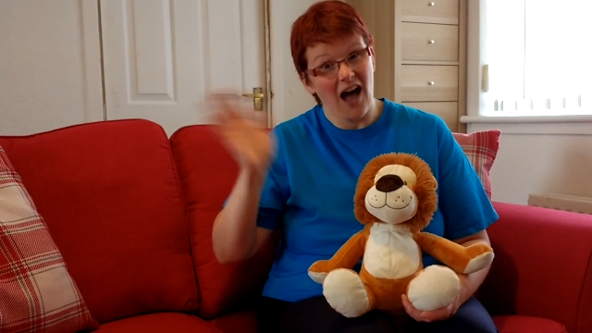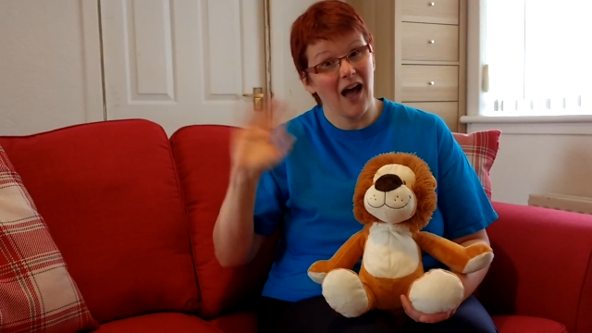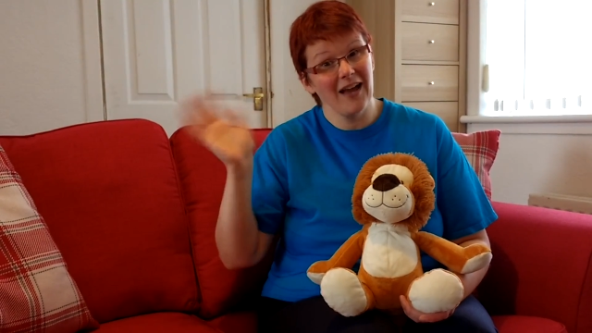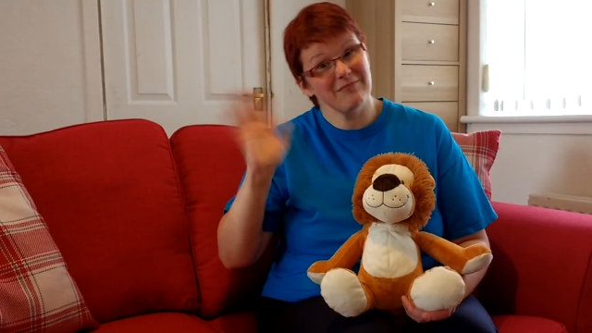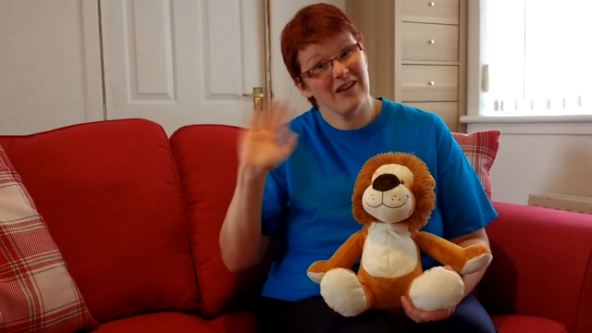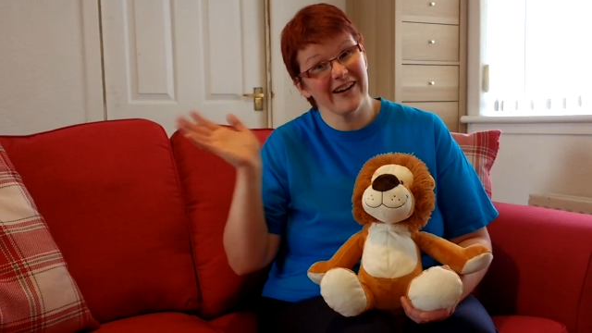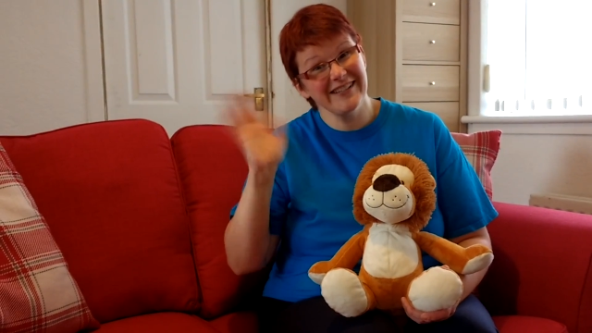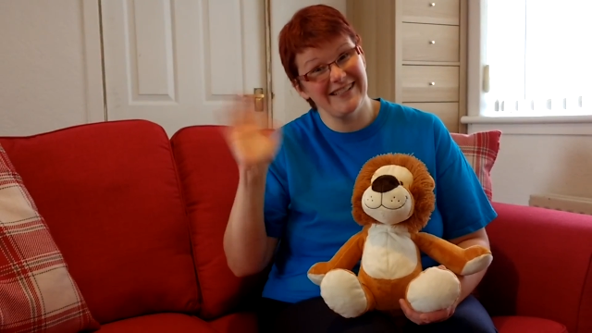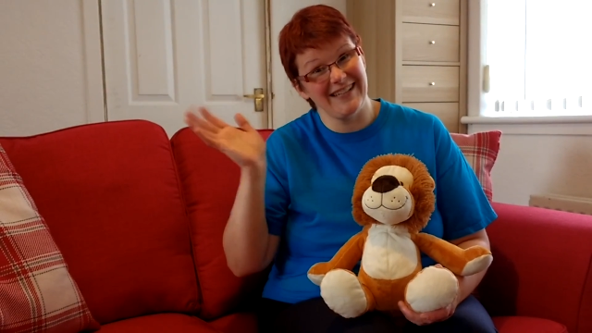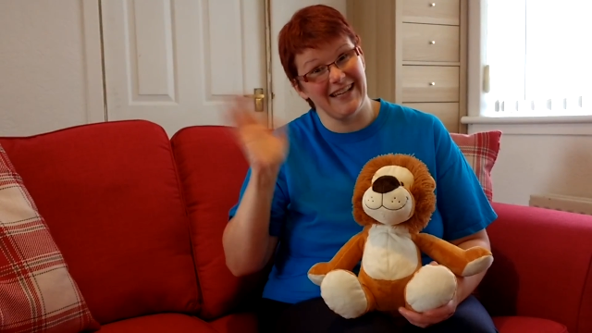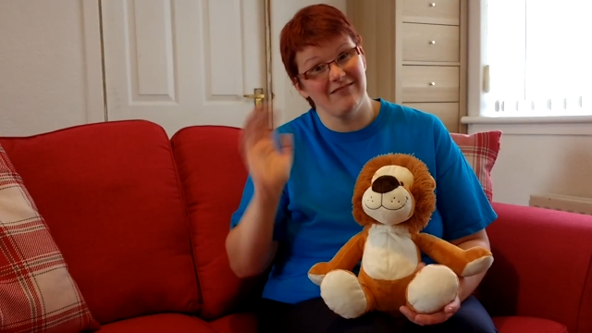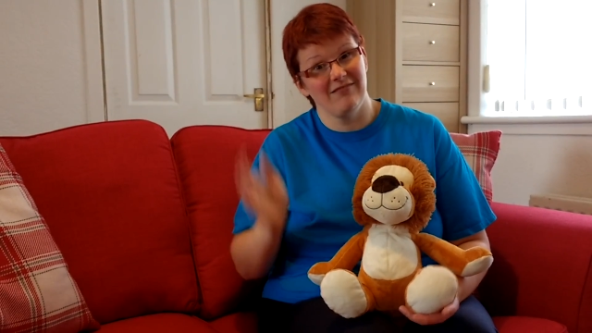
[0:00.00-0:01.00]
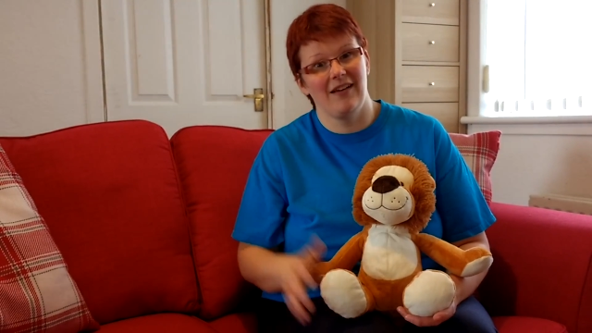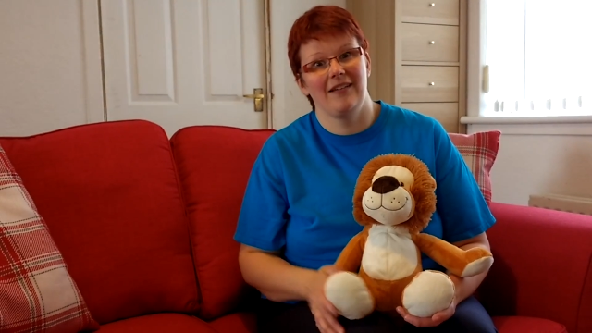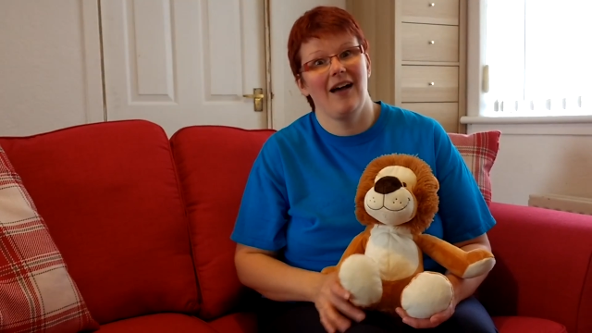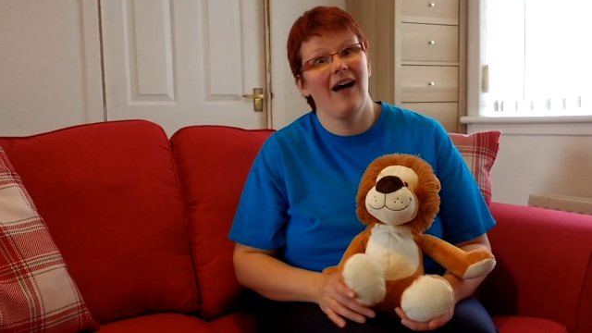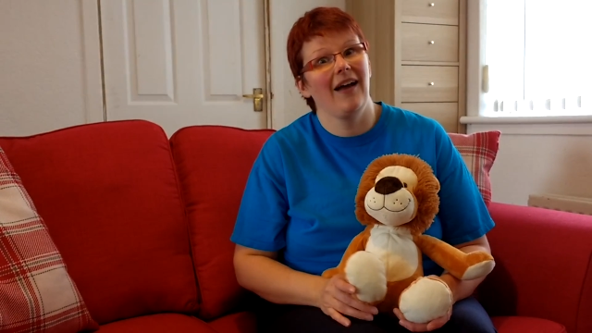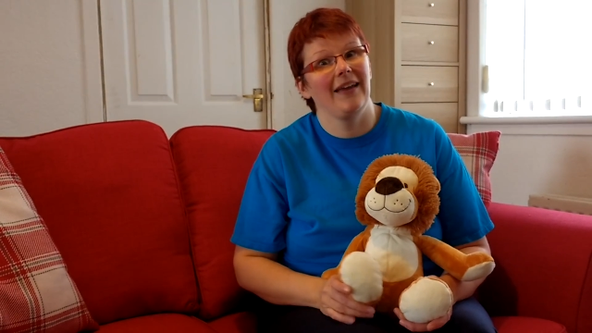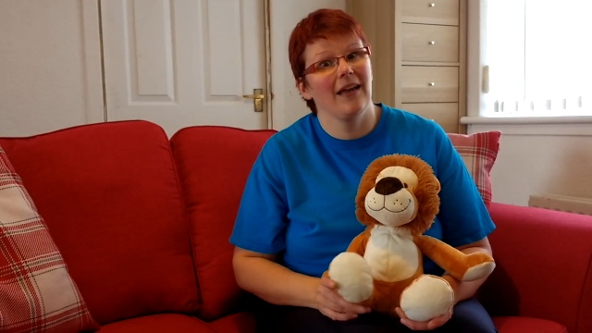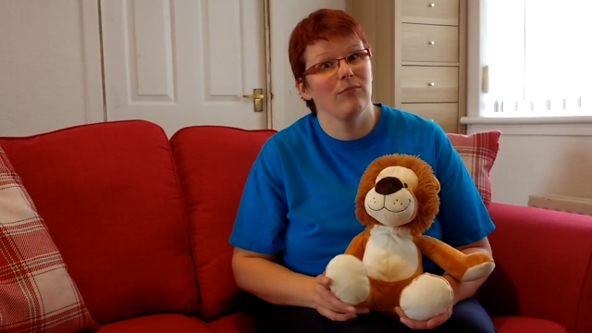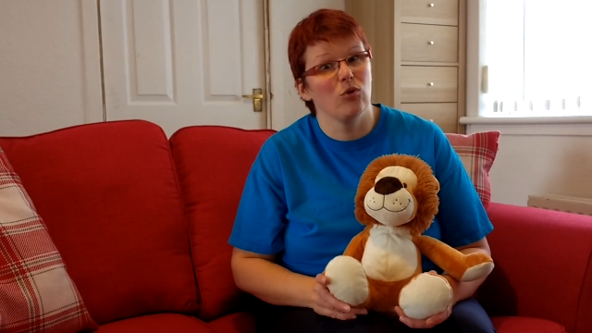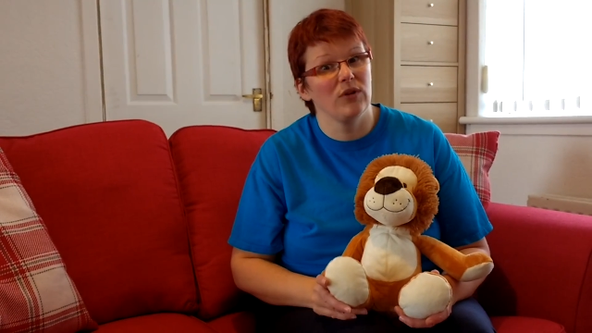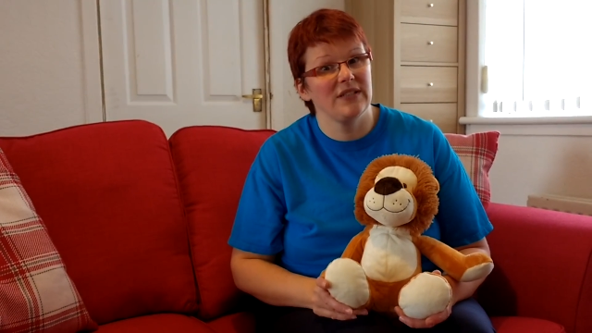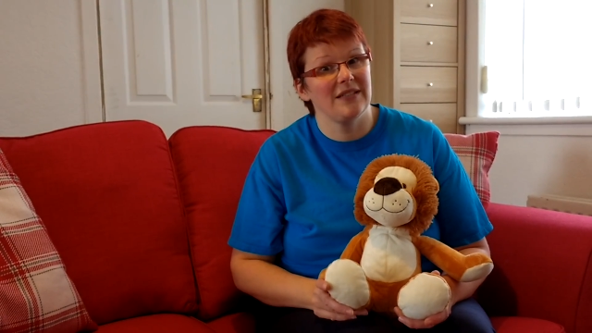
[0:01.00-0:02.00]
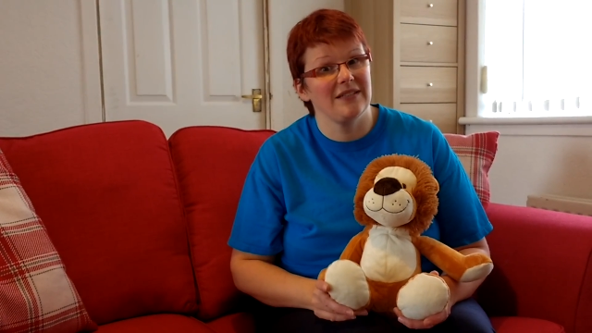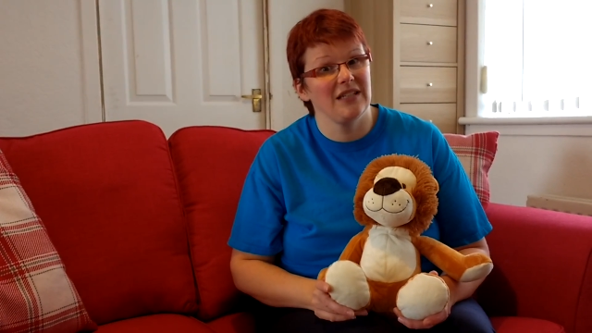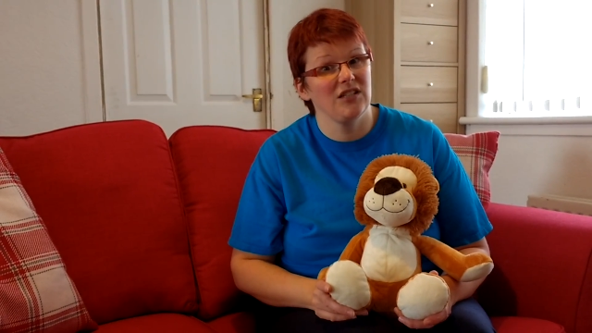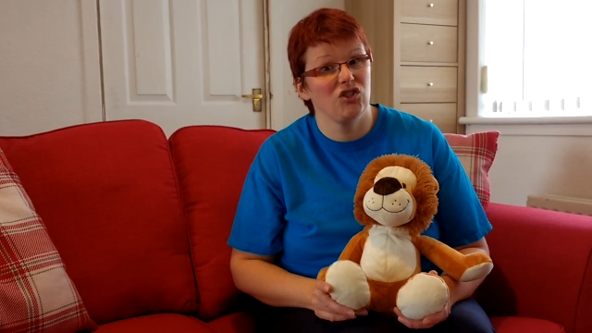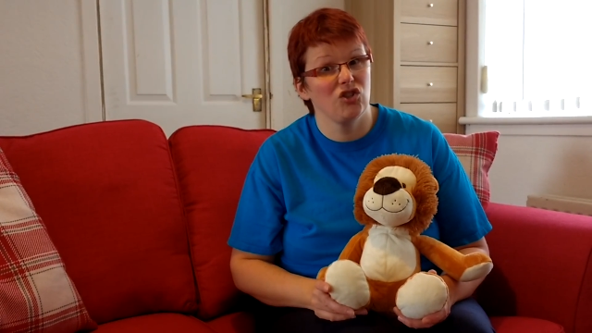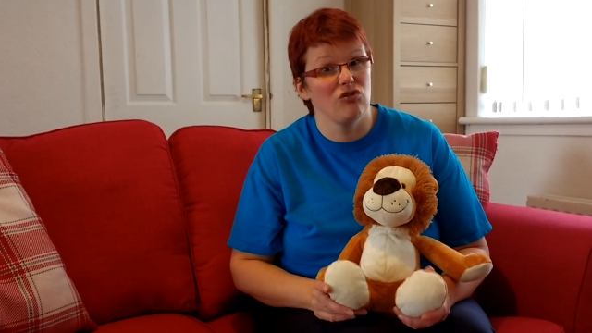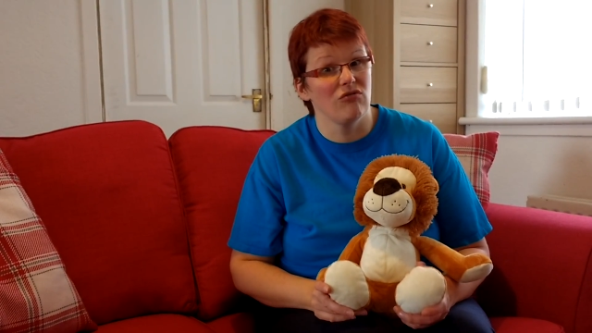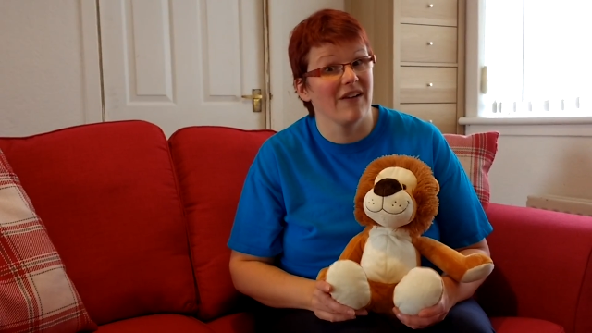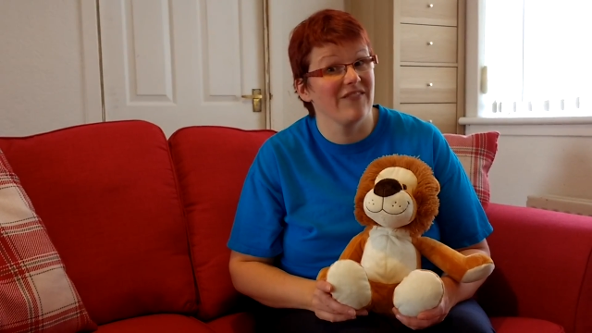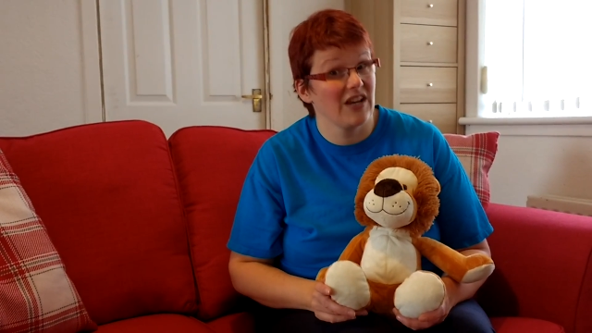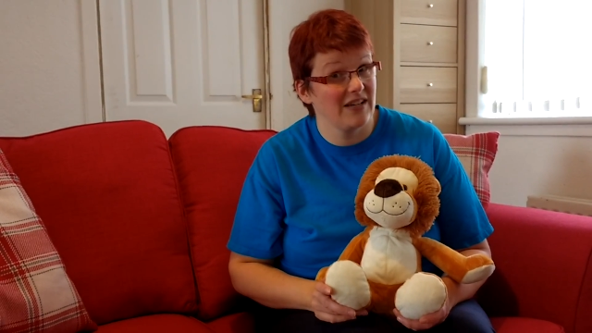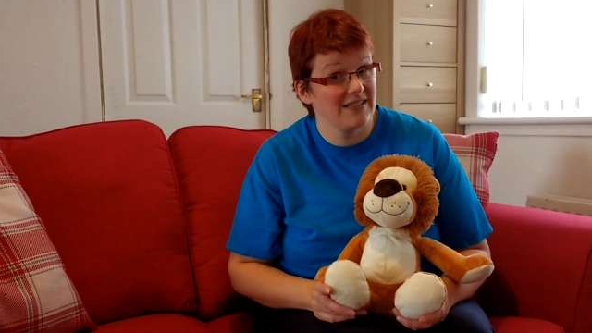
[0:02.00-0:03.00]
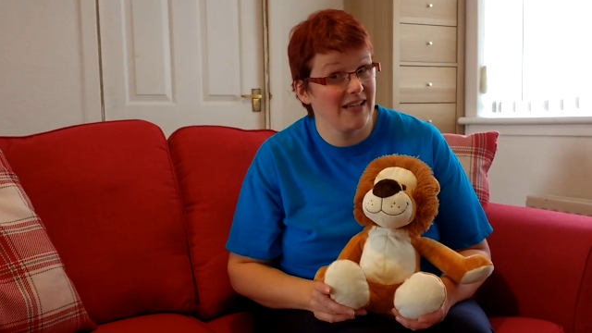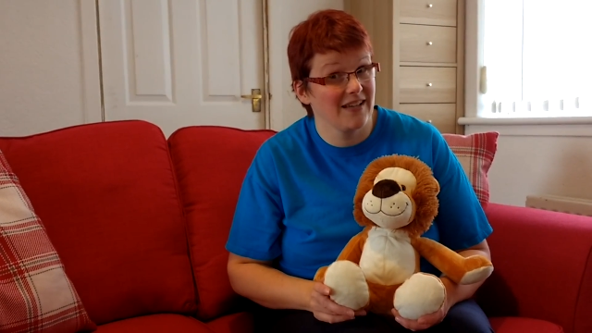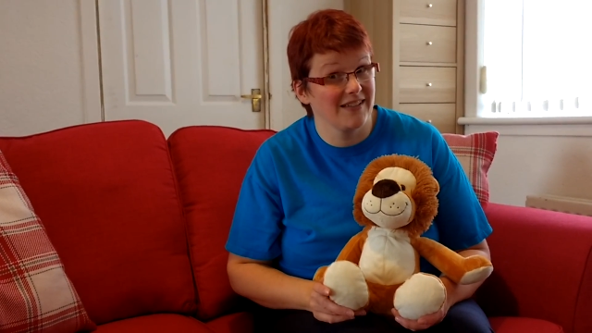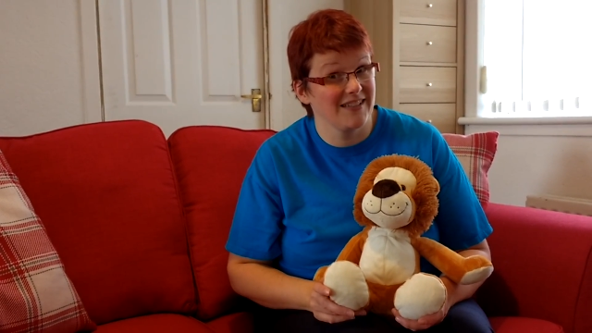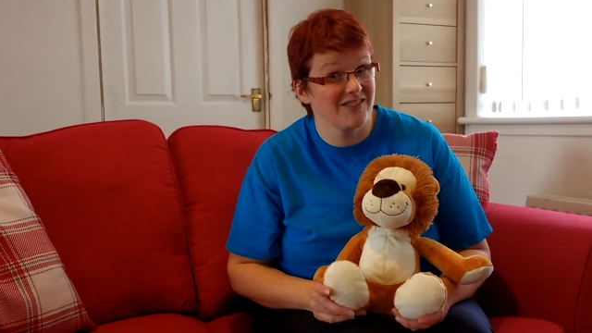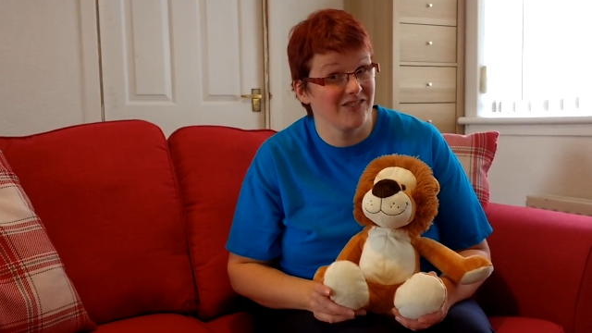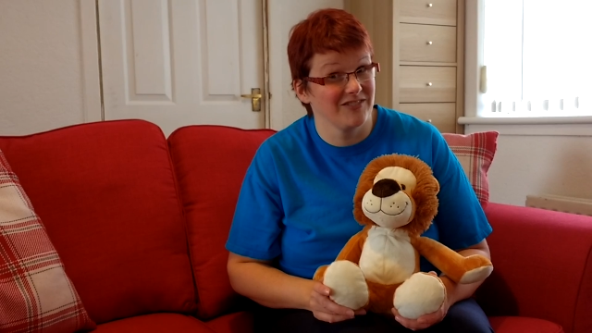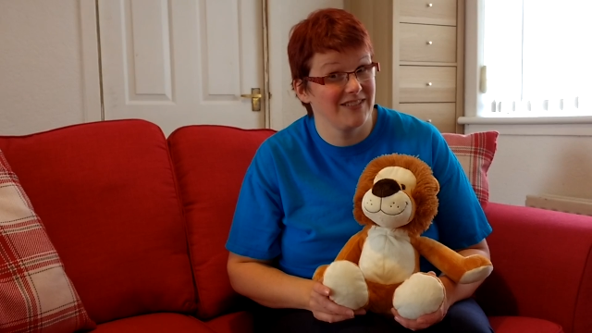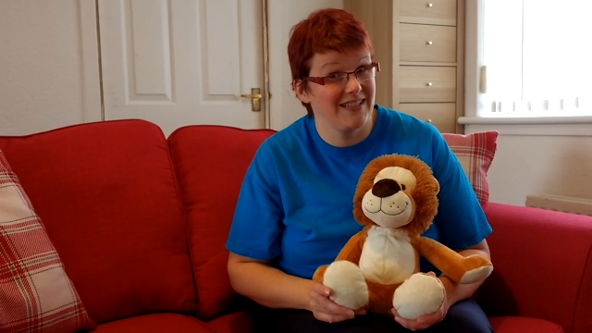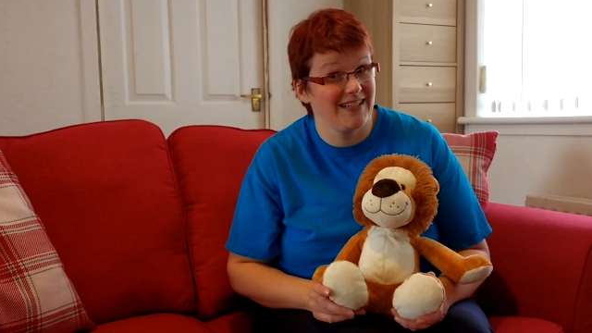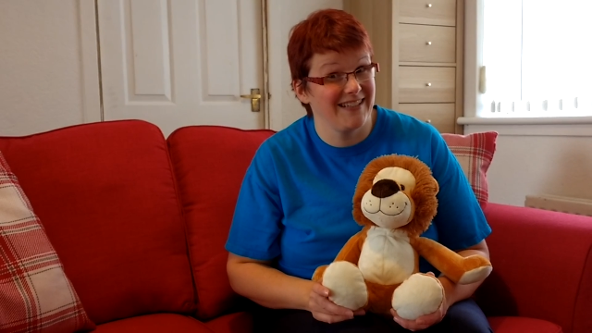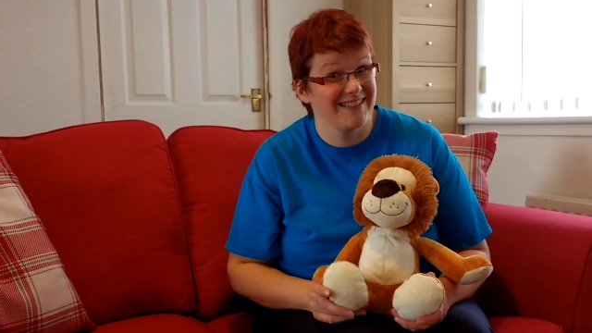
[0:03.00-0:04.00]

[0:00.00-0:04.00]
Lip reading: I'm Kirstie, and I am going to teach you a very tickly song today.